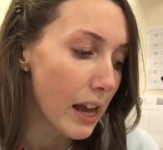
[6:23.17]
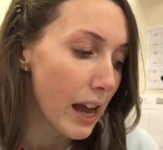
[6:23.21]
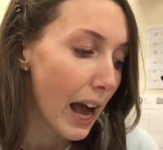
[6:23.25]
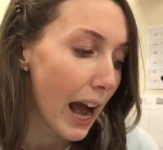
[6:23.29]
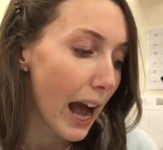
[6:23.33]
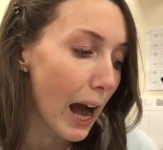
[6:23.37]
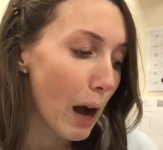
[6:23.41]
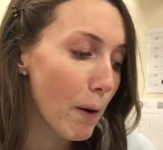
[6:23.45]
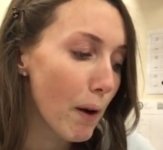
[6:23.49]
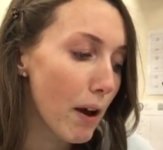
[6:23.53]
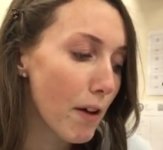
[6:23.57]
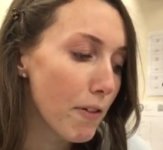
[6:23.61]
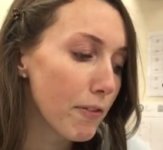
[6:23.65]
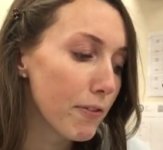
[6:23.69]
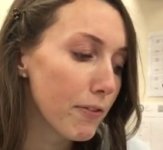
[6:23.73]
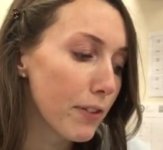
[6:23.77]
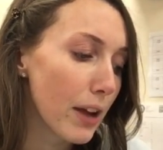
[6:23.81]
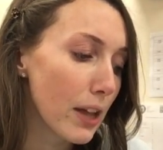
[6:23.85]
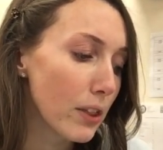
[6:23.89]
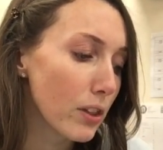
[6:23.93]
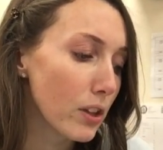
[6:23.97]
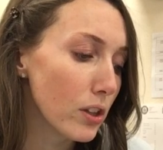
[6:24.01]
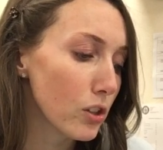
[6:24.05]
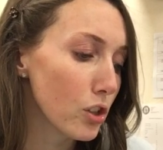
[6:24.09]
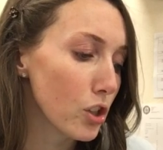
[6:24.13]
how her
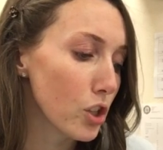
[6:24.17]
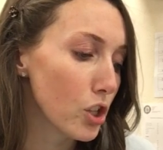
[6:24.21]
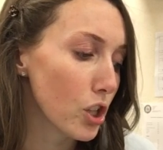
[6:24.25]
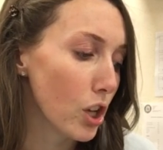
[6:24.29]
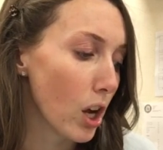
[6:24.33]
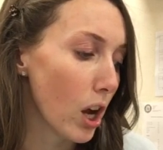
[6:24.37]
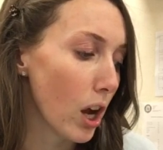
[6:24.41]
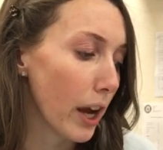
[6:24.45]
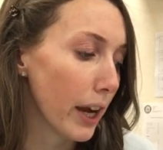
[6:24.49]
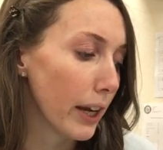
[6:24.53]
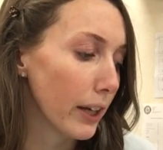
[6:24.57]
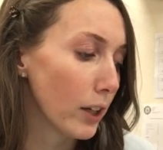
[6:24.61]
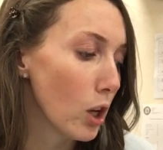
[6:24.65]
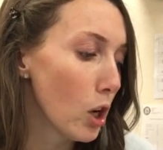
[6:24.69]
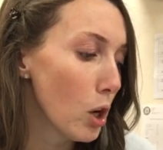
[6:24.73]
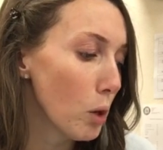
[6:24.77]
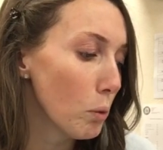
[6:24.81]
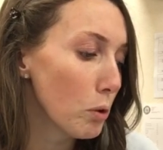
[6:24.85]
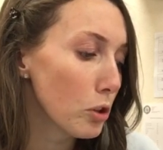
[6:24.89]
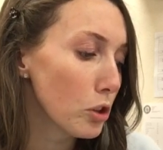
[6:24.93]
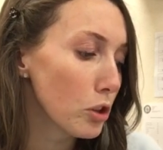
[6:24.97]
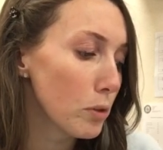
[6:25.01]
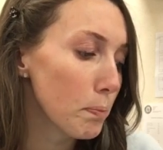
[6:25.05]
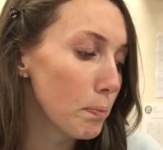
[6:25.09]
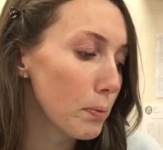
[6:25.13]
feathers shine,
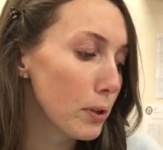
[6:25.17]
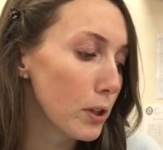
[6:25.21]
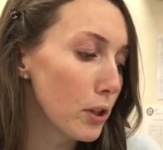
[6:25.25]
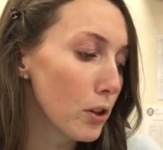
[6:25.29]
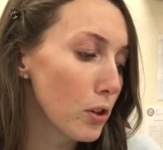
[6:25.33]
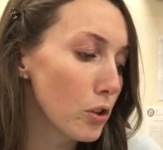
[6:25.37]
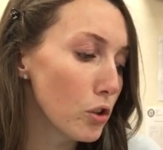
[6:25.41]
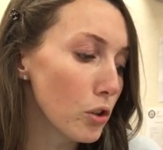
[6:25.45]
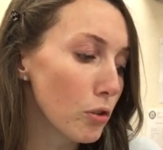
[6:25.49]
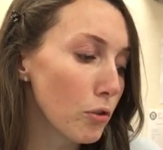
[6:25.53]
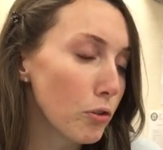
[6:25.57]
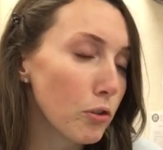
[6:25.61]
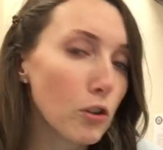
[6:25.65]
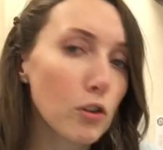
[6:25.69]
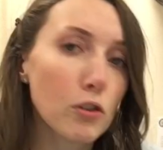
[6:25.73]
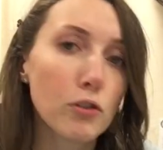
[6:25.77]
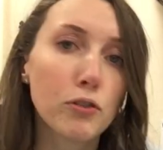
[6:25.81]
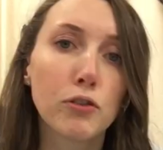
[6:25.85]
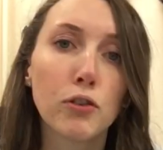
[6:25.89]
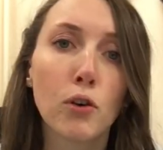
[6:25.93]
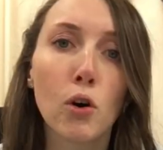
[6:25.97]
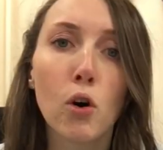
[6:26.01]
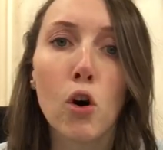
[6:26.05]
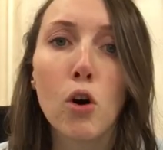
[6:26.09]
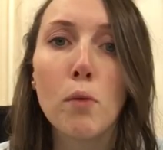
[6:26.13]
what a beautiful
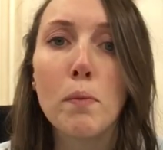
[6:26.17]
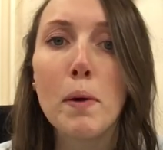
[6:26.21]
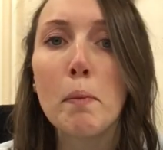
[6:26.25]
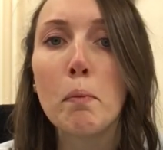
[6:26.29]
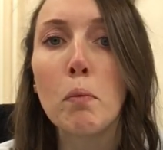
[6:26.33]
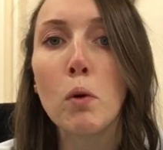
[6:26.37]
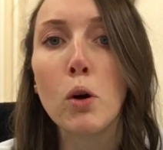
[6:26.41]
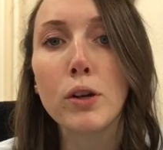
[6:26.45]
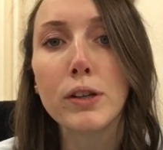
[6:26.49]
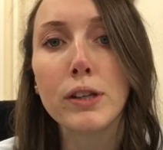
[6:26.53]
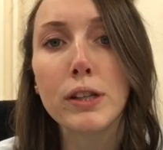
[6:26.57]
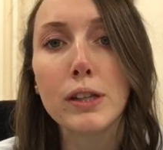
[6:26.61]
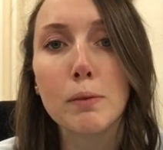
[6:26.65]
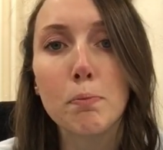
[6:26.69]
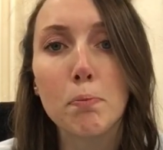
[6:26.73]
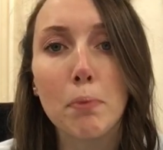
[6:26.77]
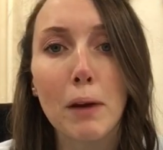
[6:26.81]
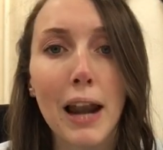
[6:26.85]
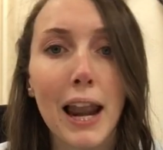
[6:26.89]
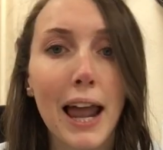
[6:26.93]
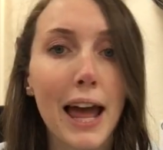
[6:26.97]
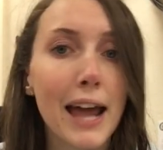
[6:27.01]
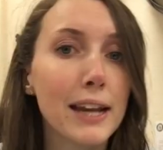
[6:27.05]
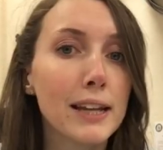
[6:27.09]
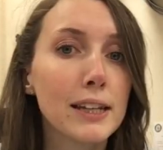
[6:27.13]
form and what
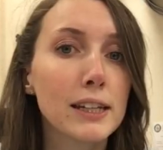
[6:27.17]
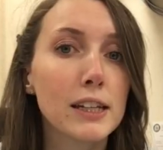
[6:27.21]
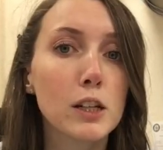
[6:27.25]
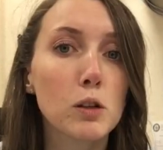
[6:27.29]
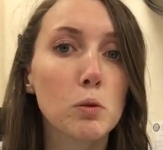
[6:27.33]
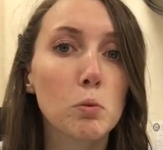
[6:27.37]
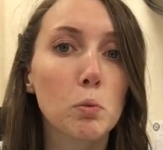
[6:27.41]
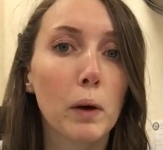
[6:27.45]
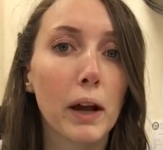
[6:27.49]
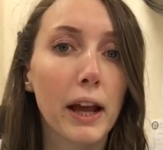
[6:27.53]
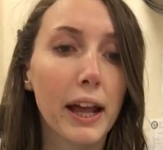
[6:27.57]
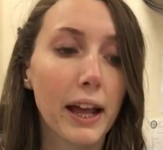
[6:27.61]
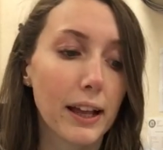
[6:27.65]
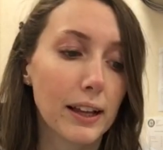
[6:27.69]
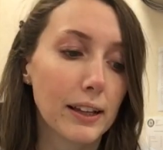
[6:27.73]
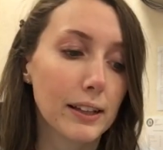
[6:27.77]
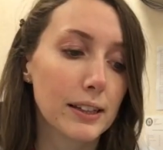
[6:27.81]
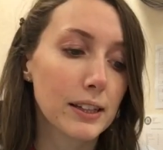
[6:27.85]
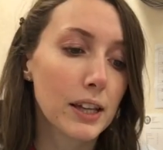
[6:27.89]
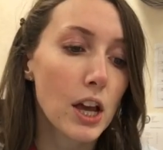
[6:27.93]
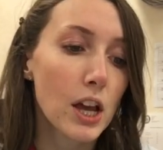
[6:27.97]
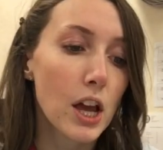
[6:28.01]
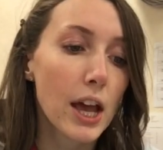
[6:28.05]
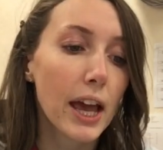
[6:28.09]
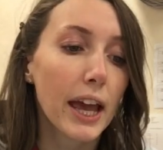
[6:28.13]
splendid
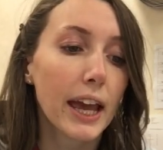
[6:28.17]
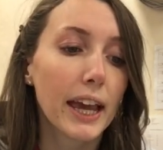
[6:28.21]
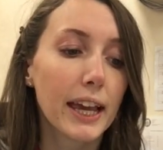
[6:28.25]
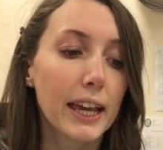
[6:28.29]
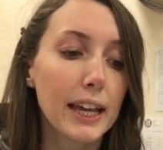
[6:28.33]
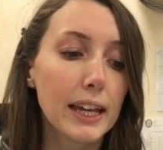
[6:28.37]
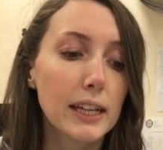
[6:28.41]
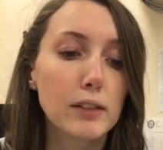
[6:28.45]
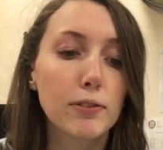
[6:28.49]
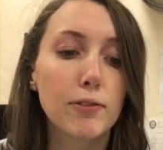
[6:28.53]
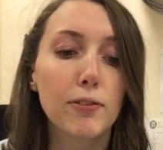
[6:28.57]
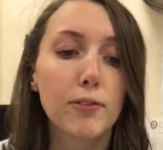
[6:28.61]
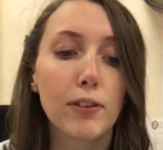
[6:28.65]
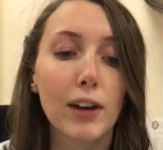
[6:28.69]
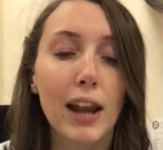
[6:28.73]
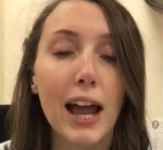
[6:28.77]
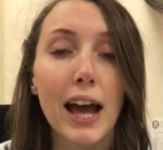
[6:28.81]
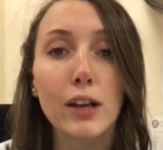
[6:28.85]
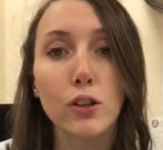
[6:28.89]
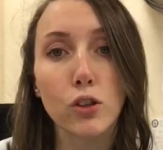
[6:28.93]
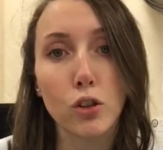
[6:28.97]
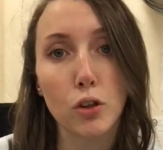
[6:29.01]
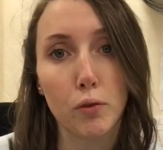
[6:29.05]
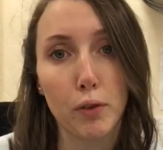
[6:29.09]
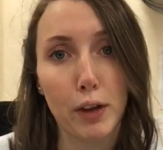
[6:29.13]
wings." He's
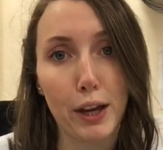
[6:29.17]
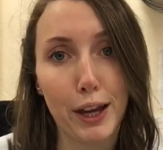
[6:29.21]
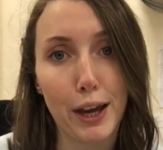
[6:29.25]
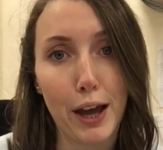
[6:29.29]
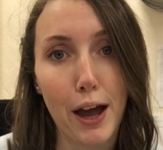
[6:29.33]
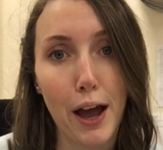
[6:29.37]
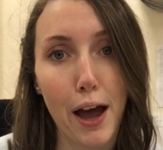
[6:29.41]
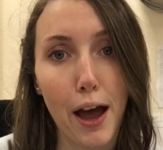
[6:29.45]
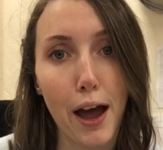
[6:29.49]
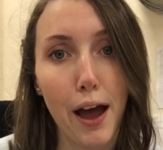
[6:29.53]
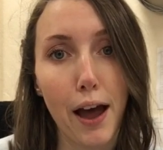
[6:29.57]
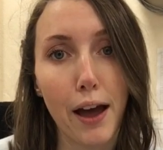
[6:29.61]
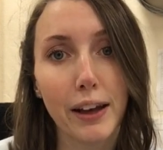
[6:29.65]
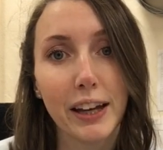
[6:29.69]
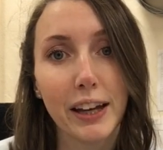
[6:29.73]
flattering her.